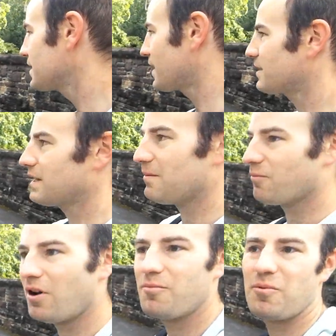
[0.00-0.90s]
that steep
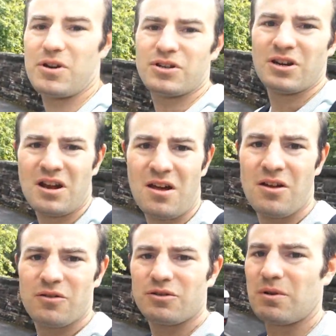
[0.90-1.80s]
road bridge
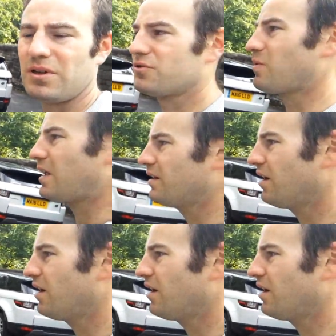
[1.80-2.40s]
which once went